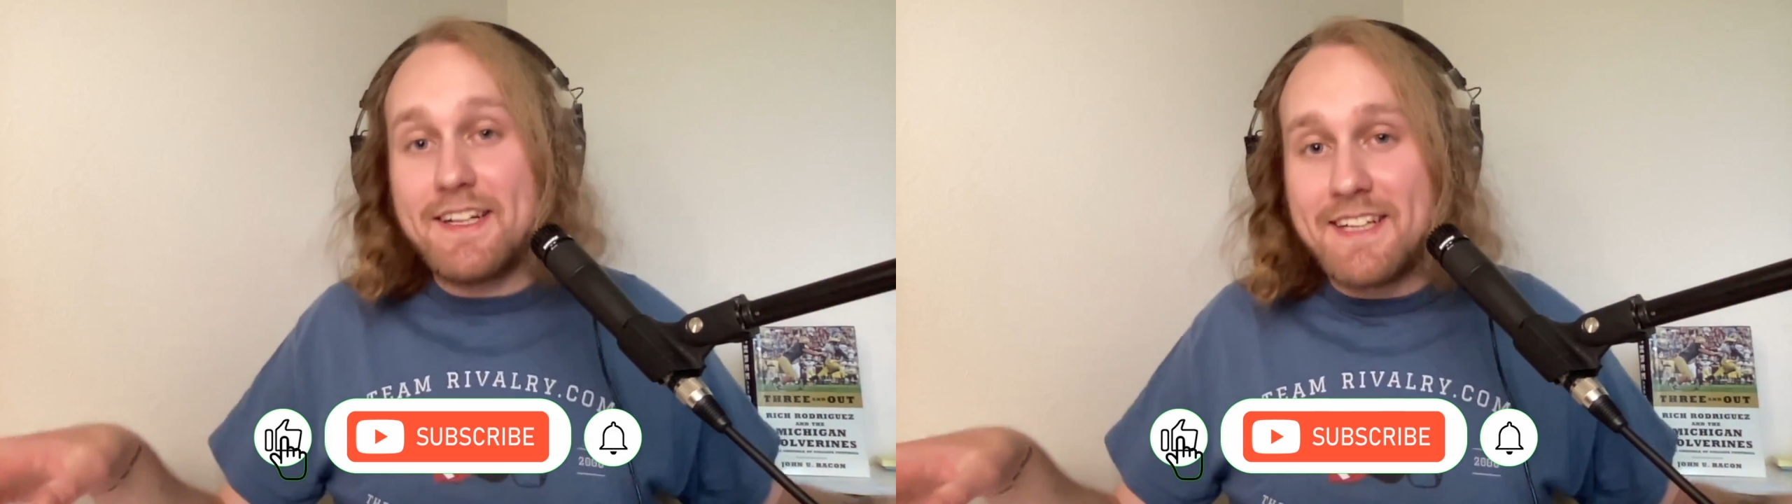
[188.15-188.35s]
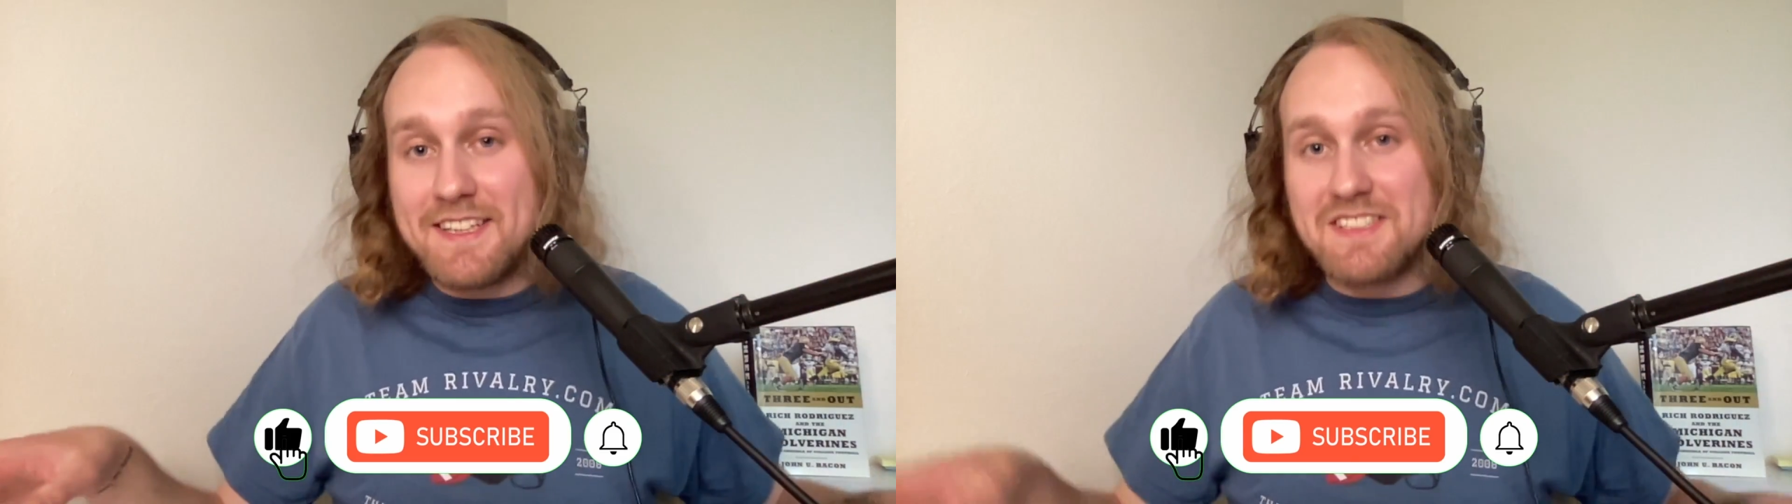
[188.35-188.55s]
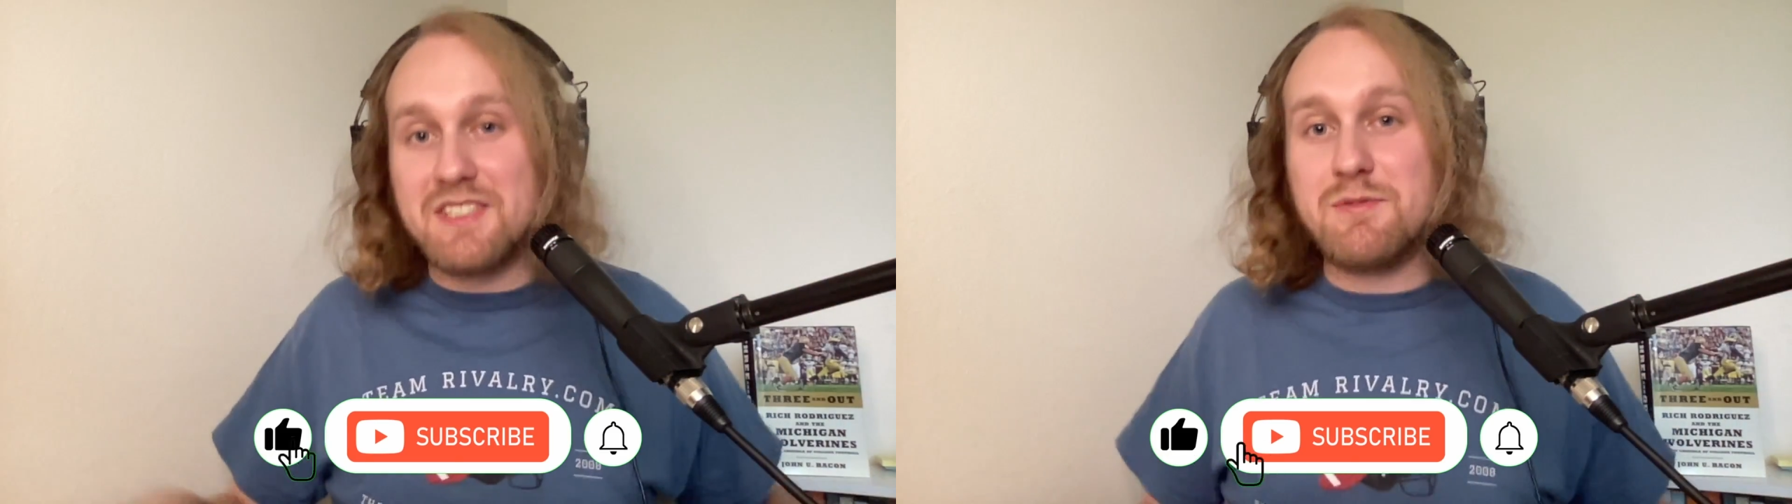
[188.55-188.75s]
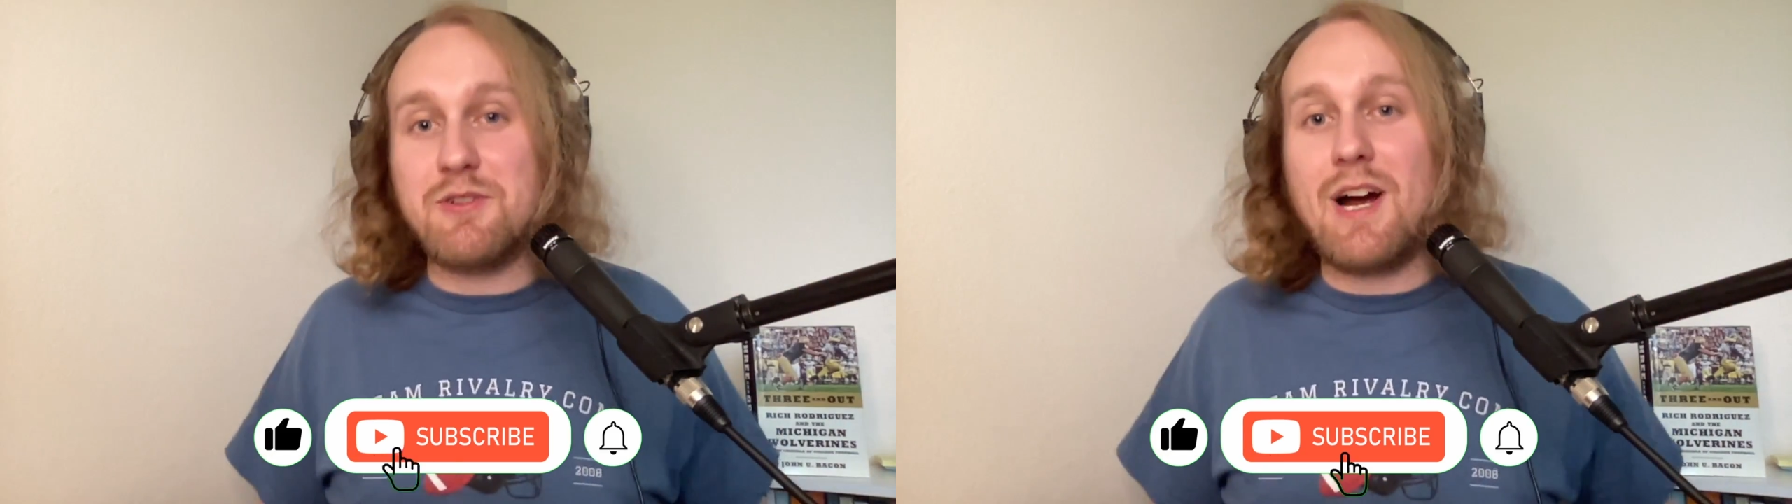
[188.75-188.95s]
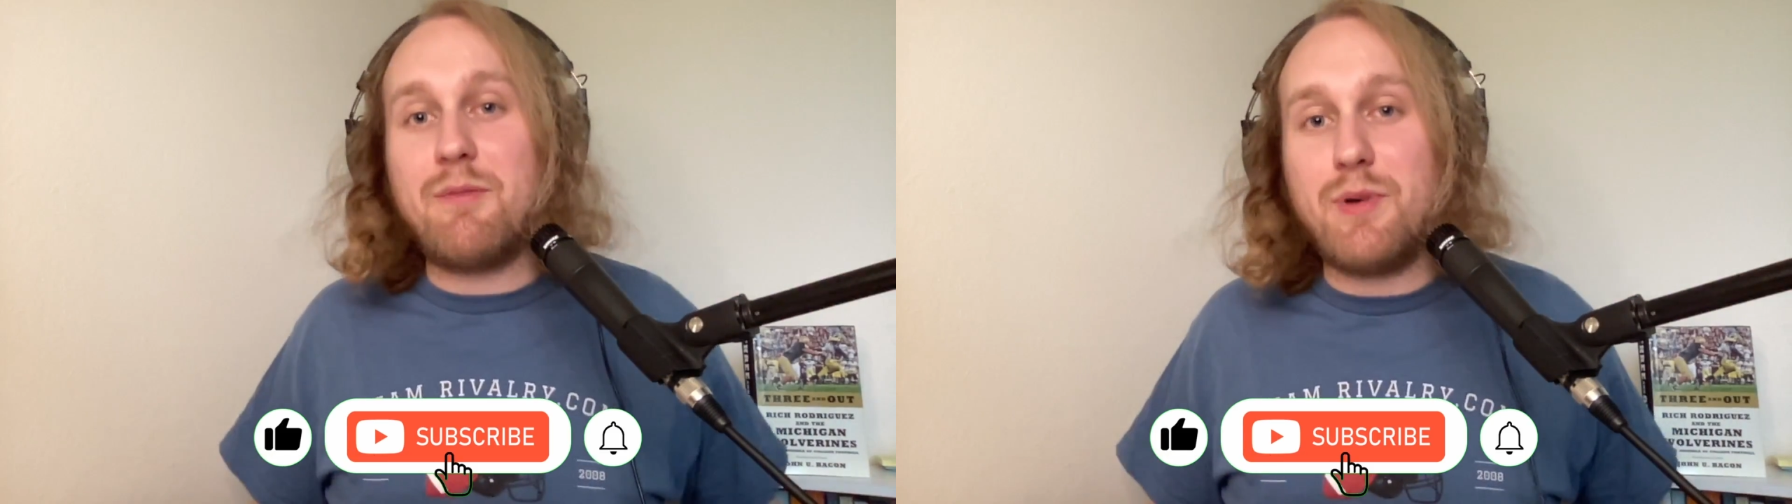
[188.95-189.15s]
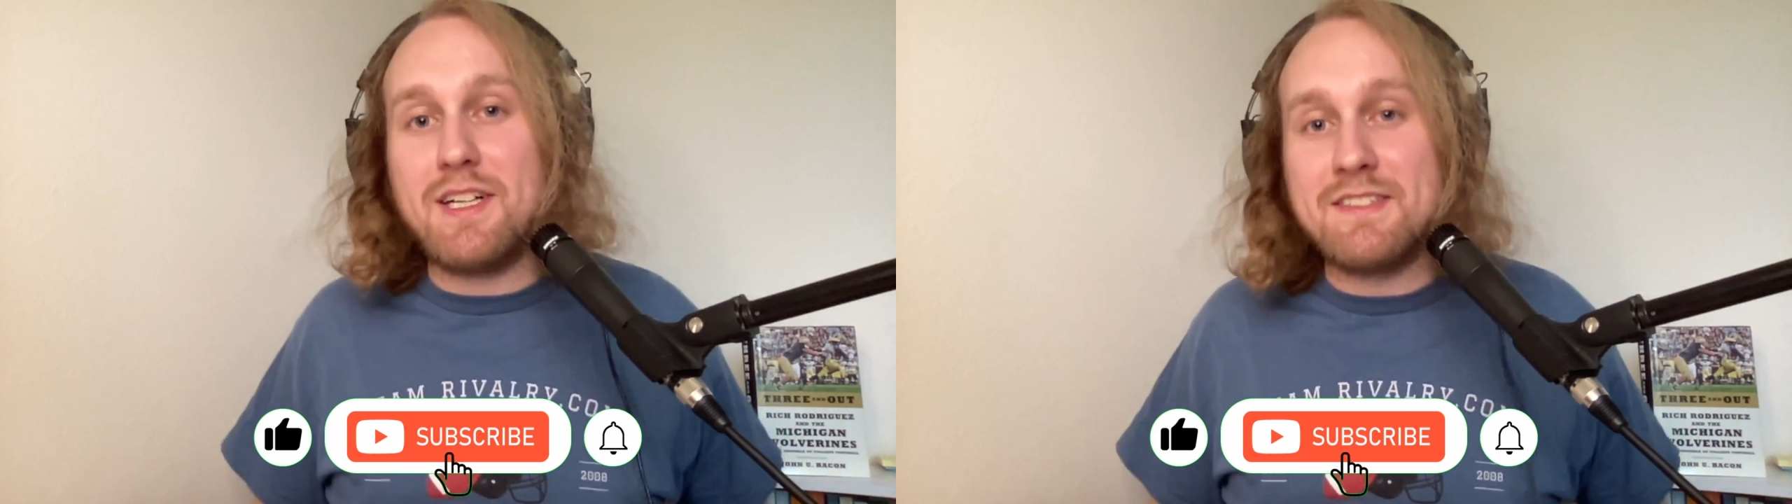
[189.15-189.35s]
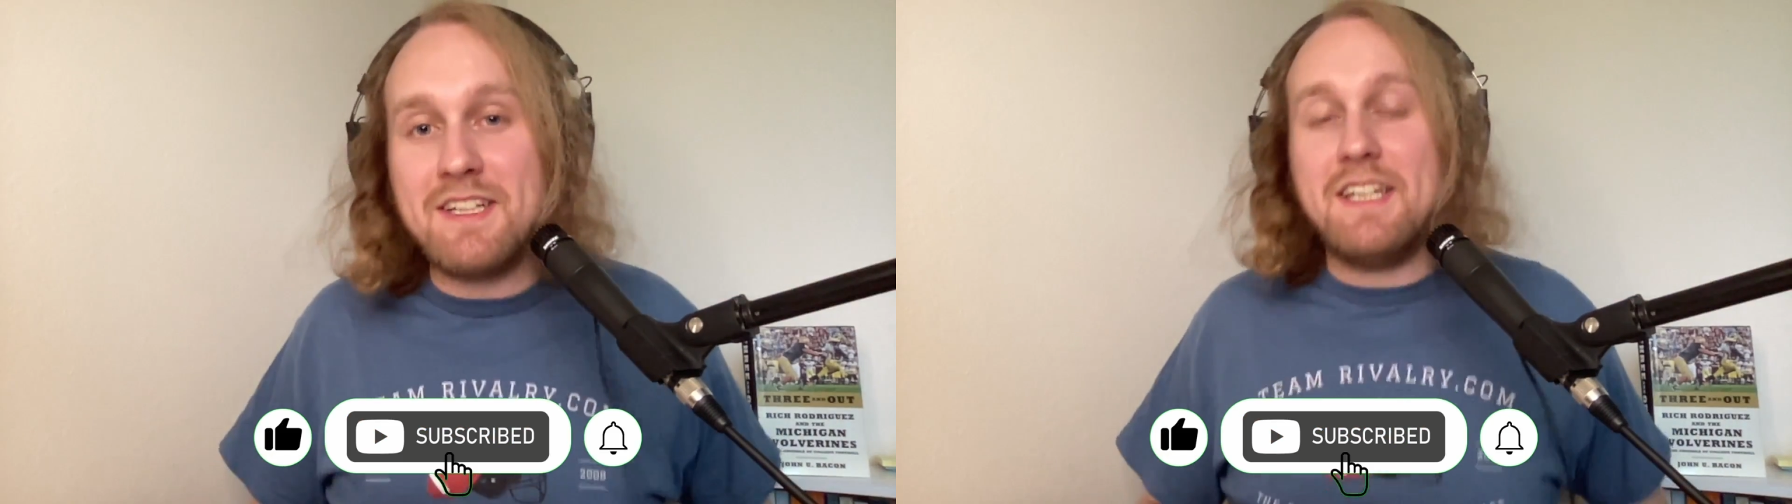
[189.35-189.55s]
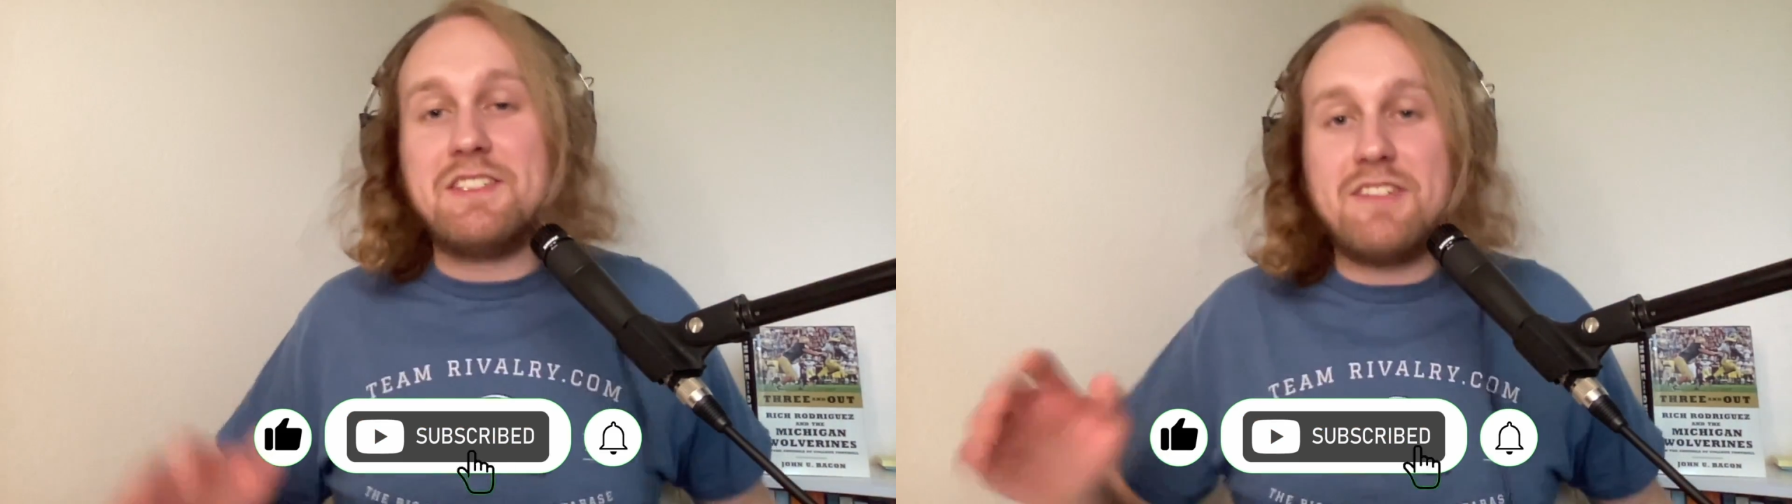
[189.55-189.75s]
ahead and hit the subscribe button,